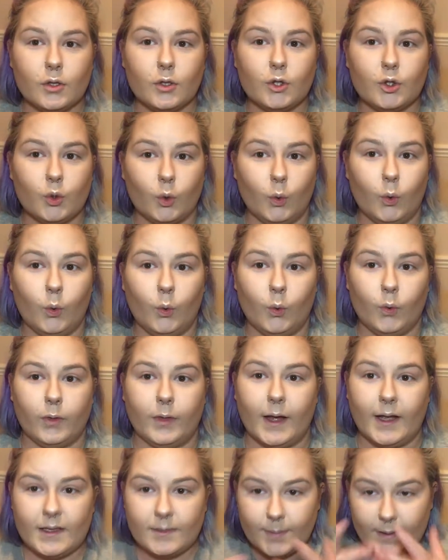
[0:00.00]
So
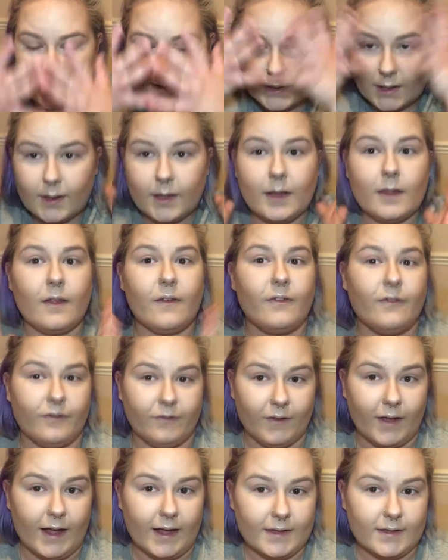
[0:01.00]
that's basically the
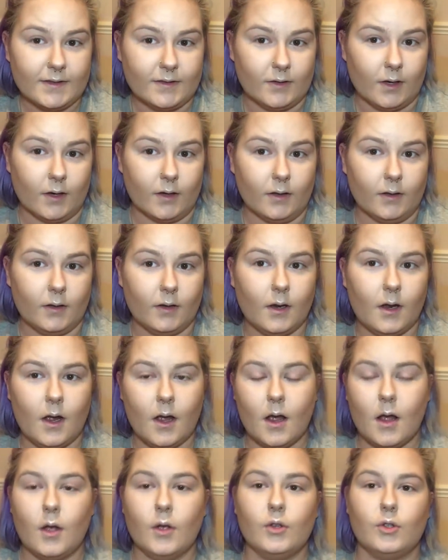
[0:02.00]
face done.
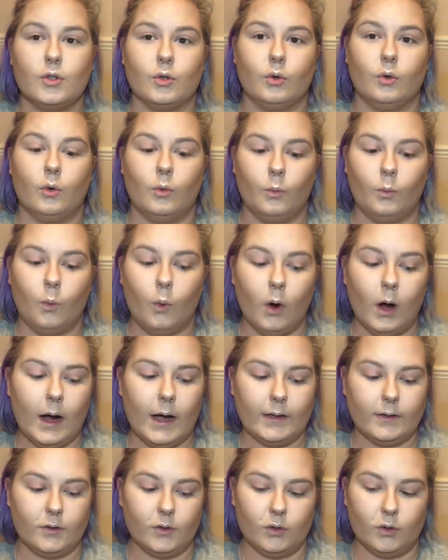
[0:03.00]
So what
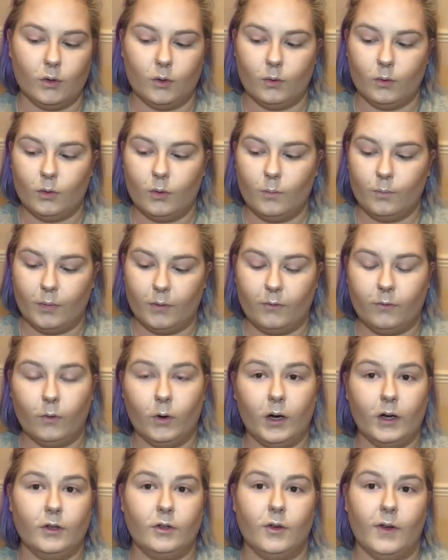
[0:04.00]
I do
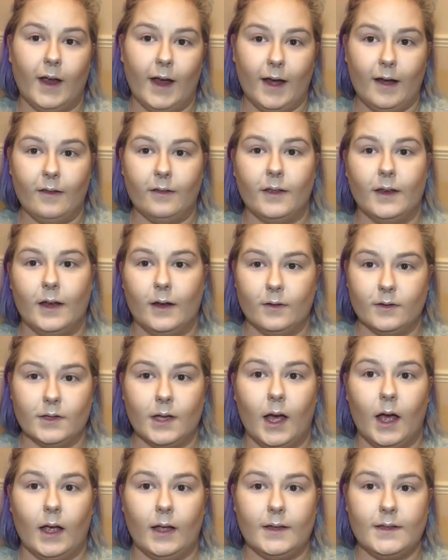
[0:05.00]
before I do anything else,
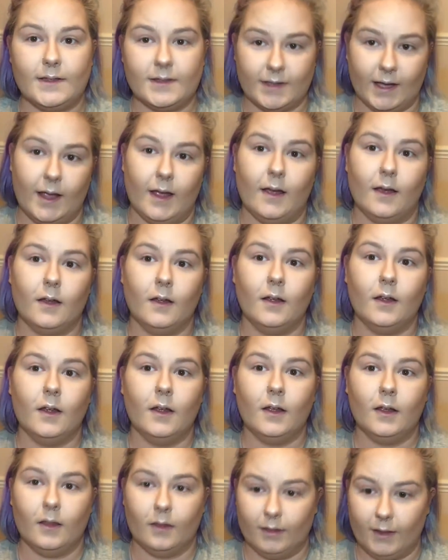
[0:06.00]
I set
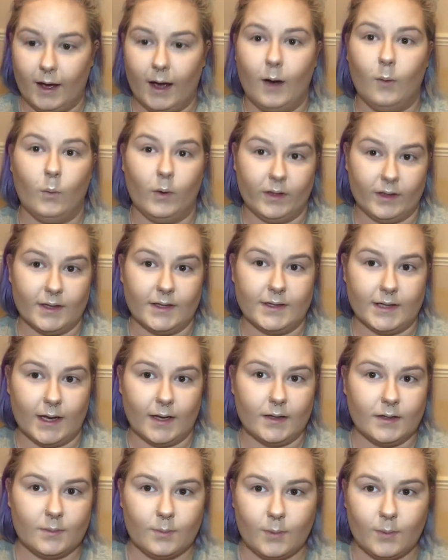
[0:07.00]
that with a setting